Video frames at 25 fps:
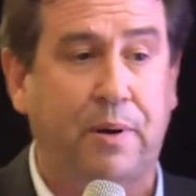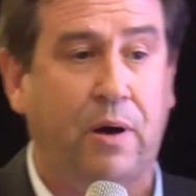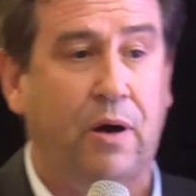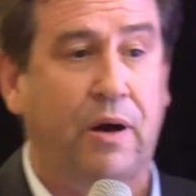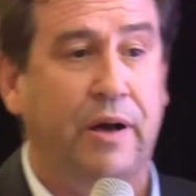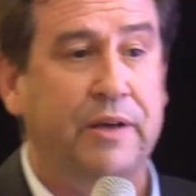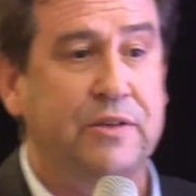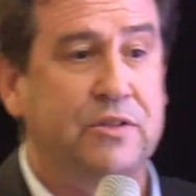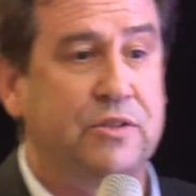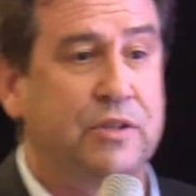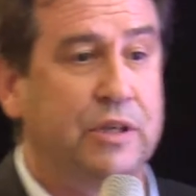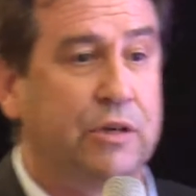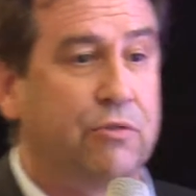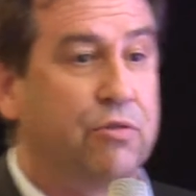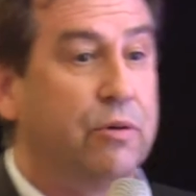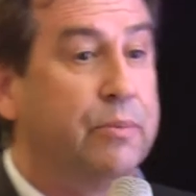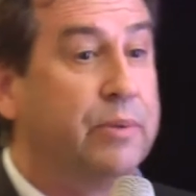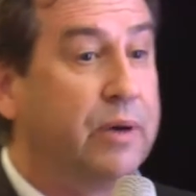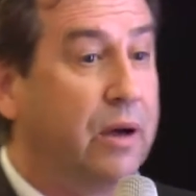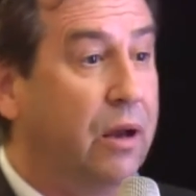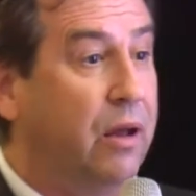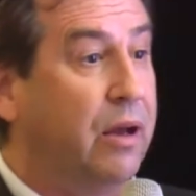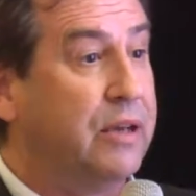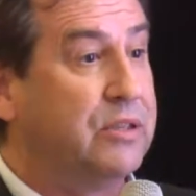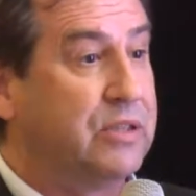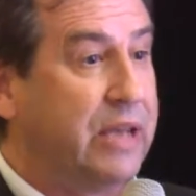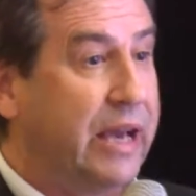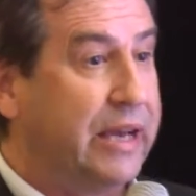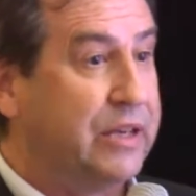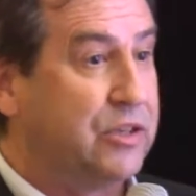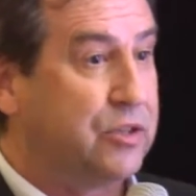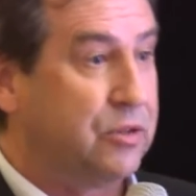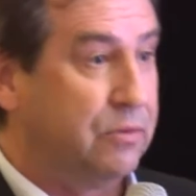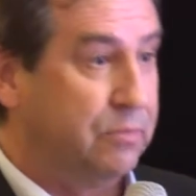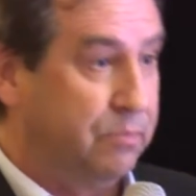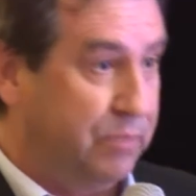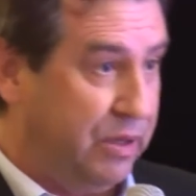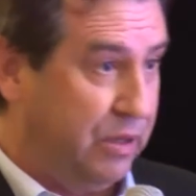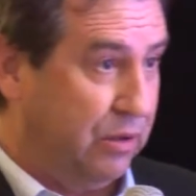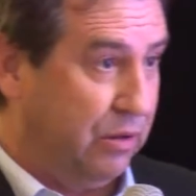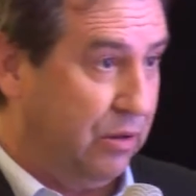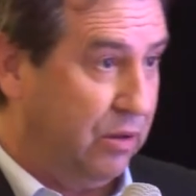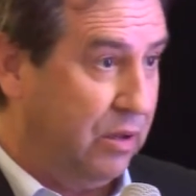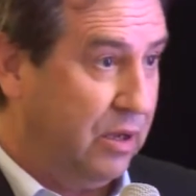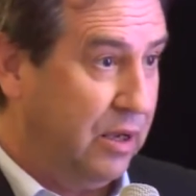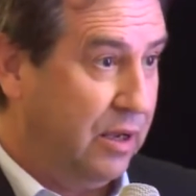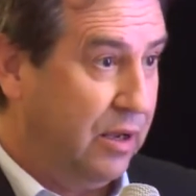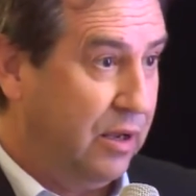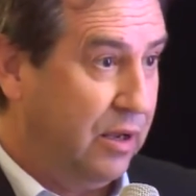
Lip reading: Pyne's decriminalisation bill.